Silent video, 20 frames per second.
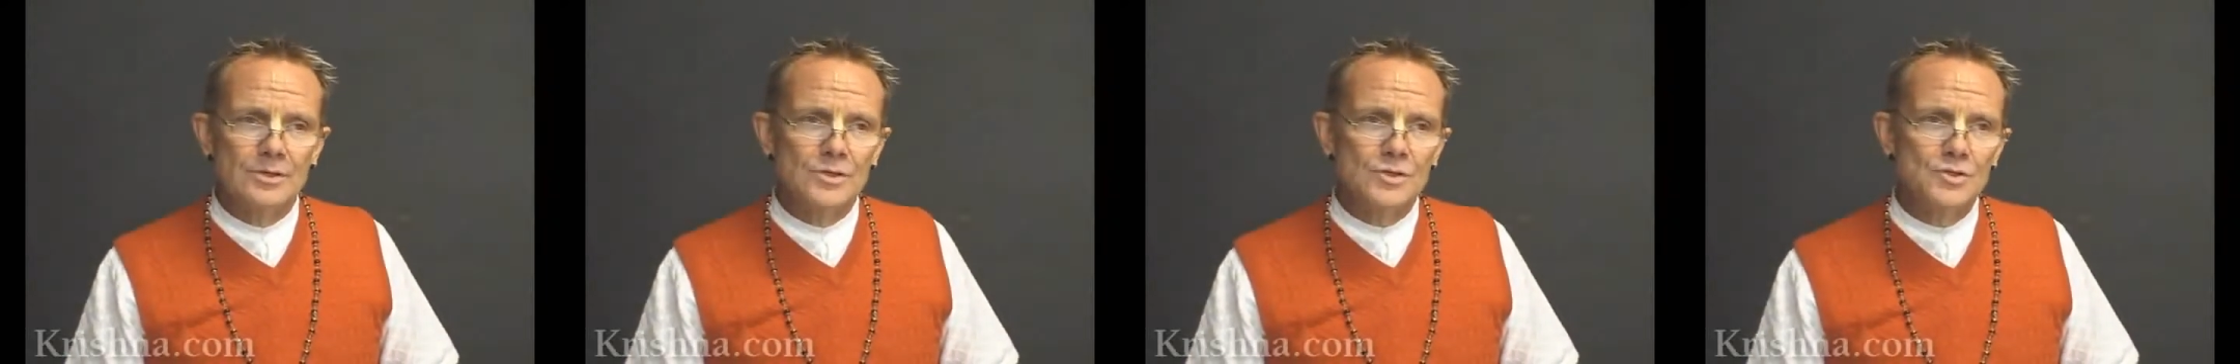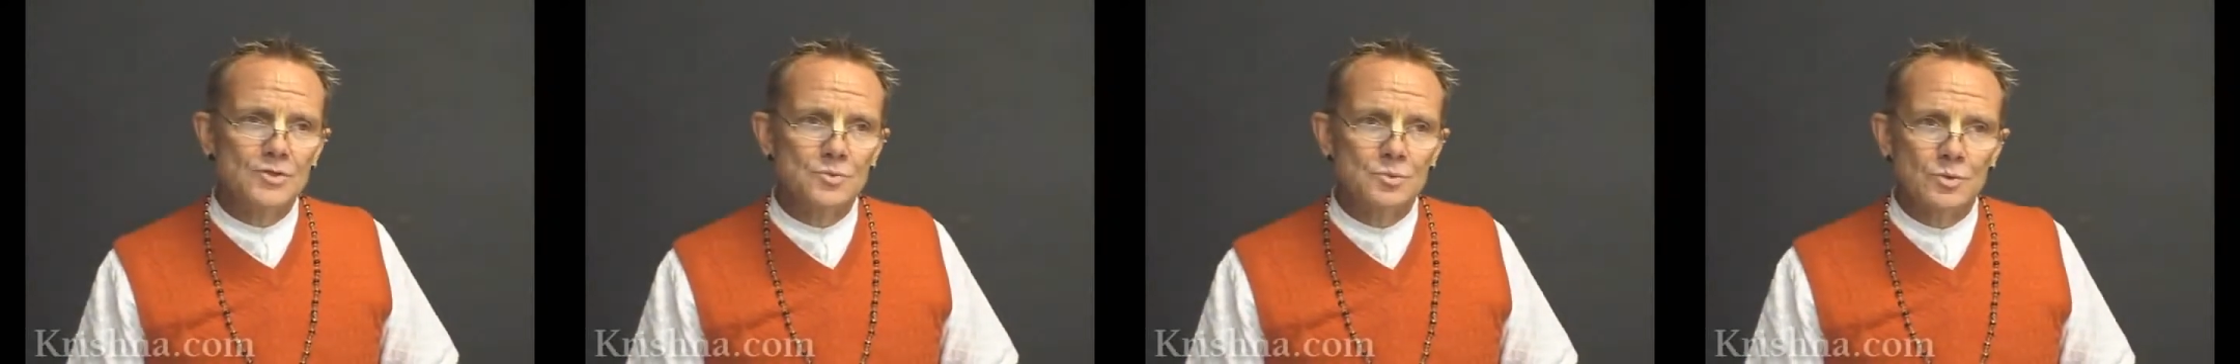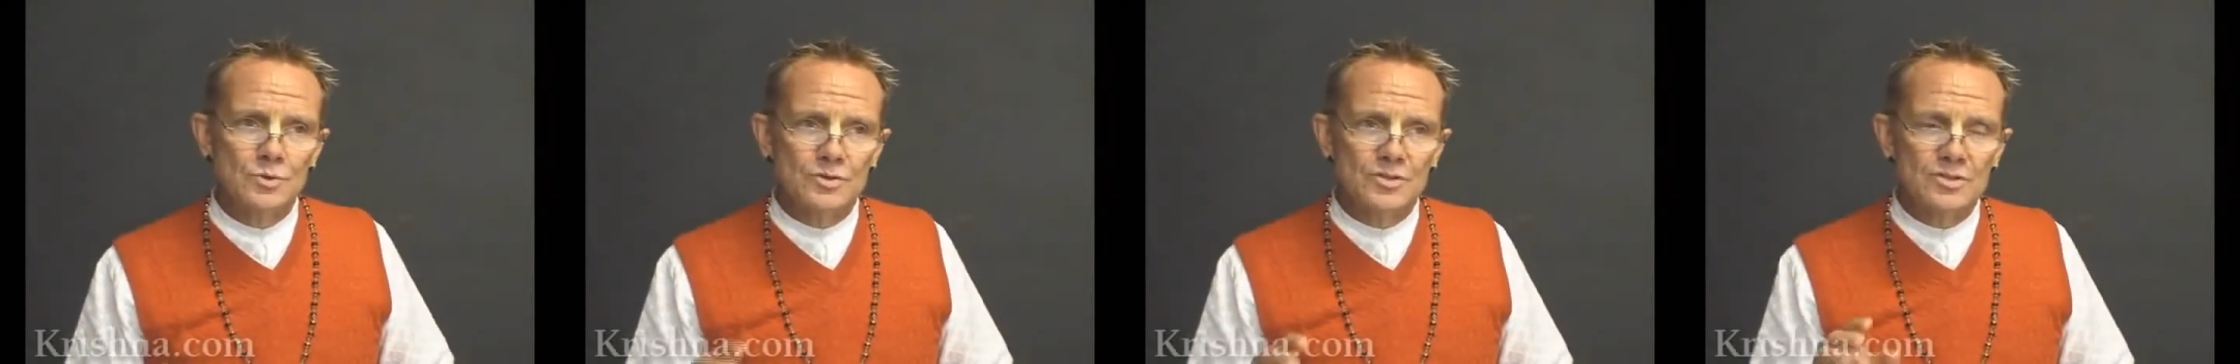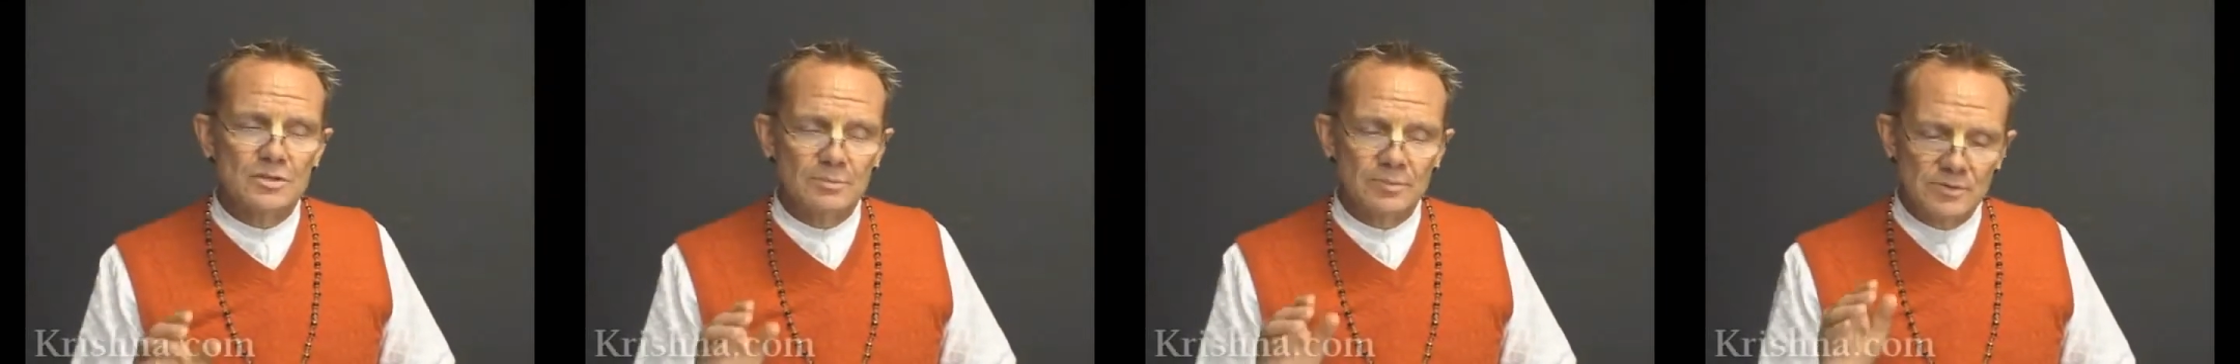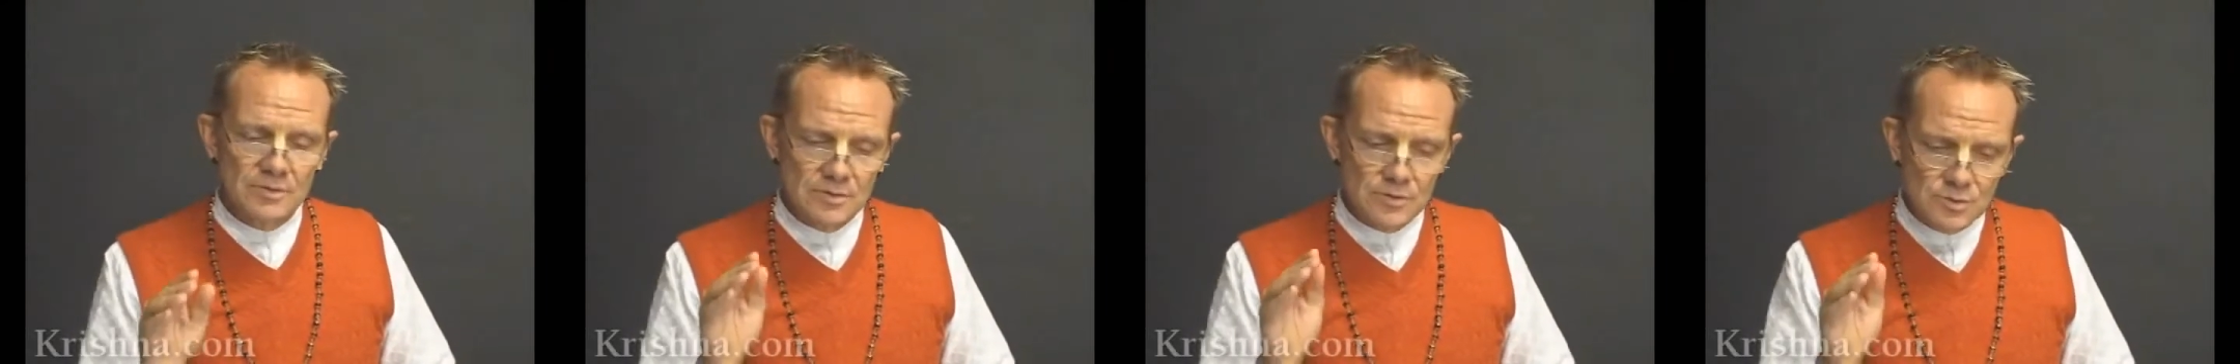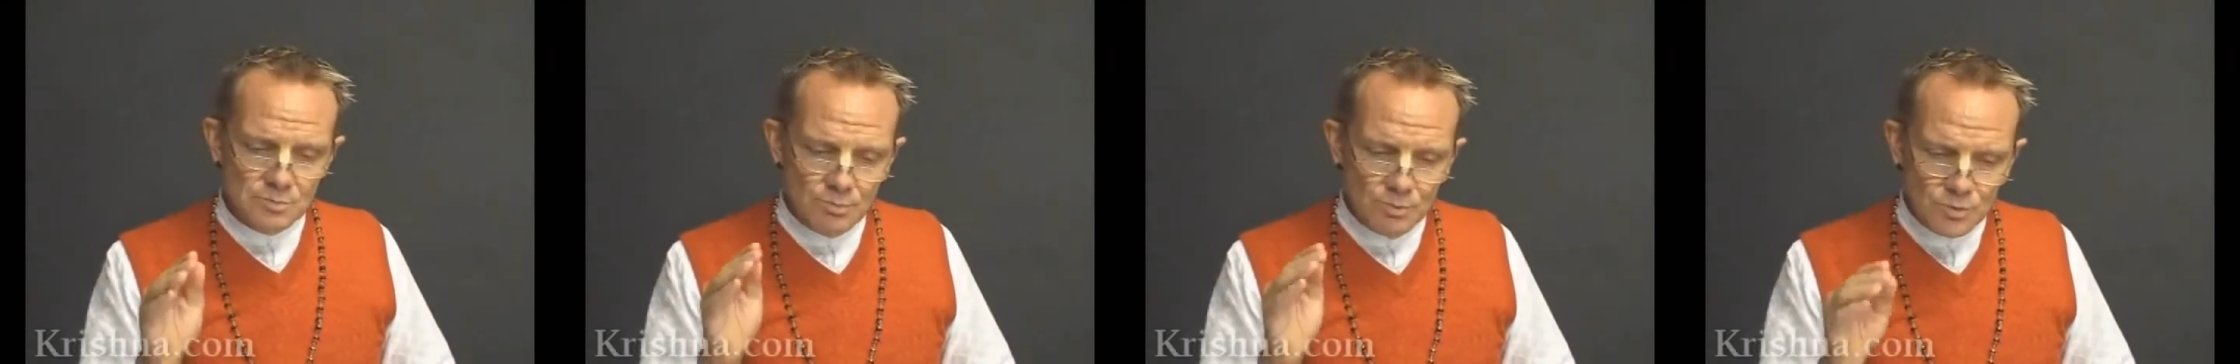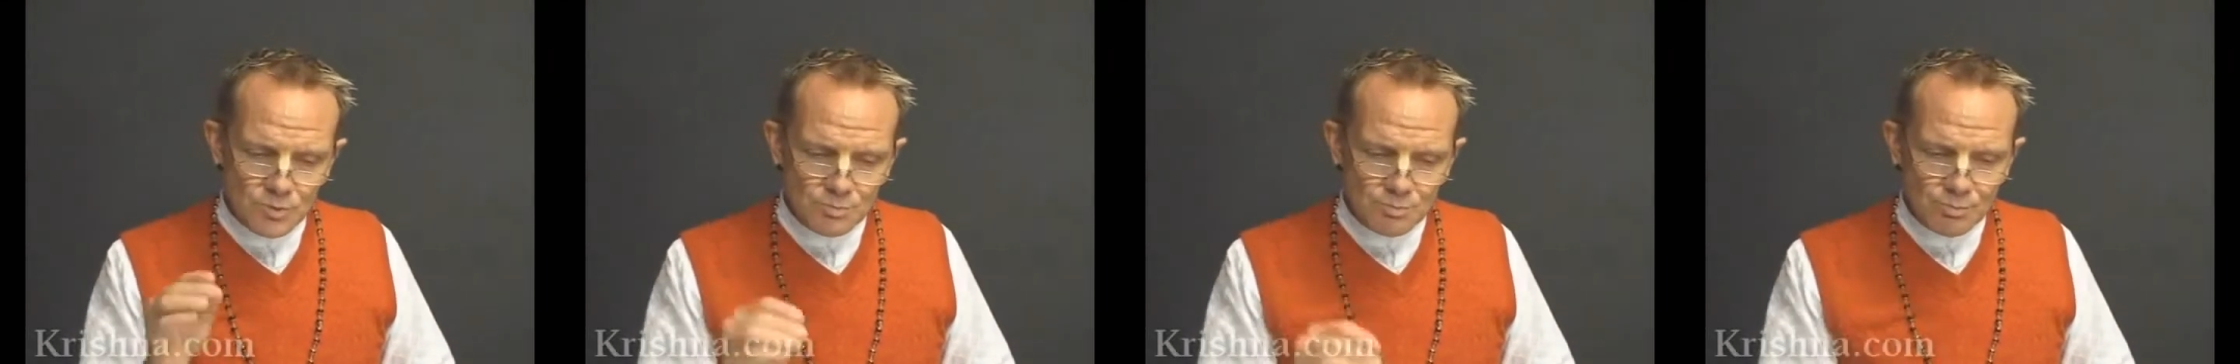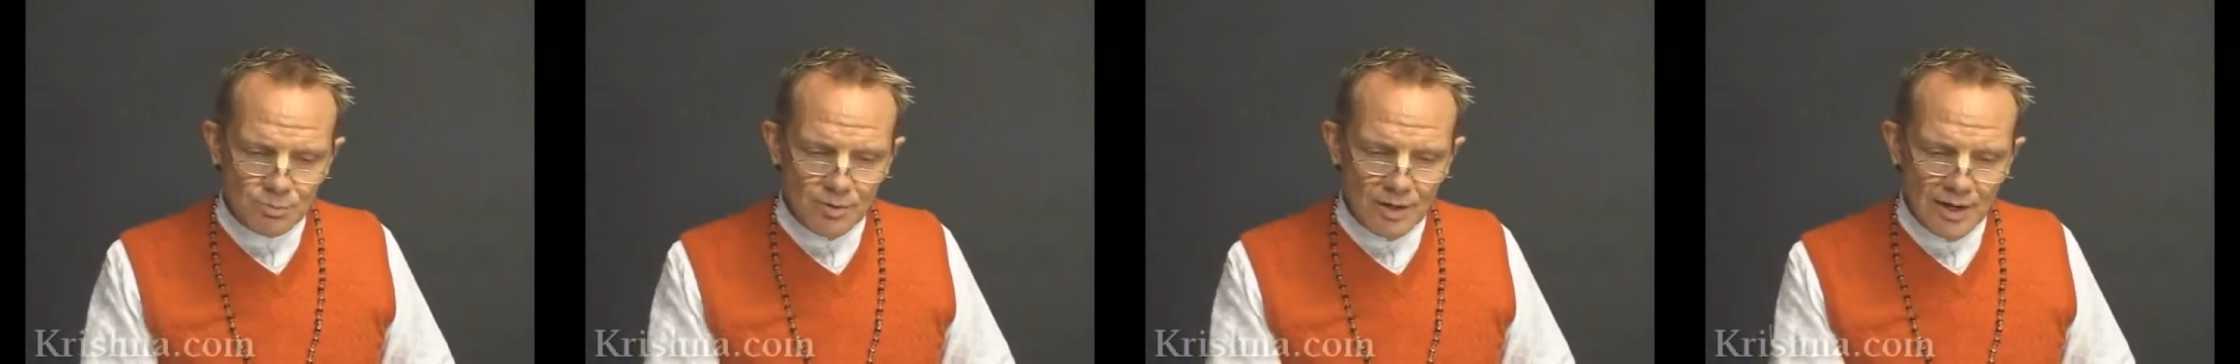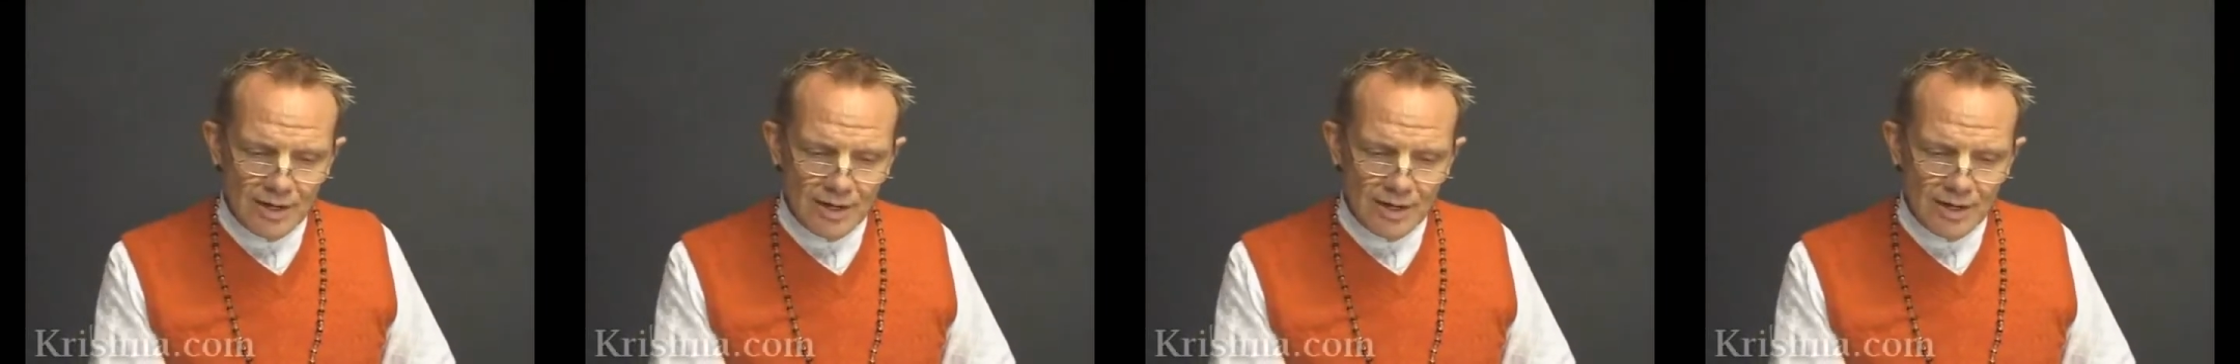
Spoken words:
These were some of his most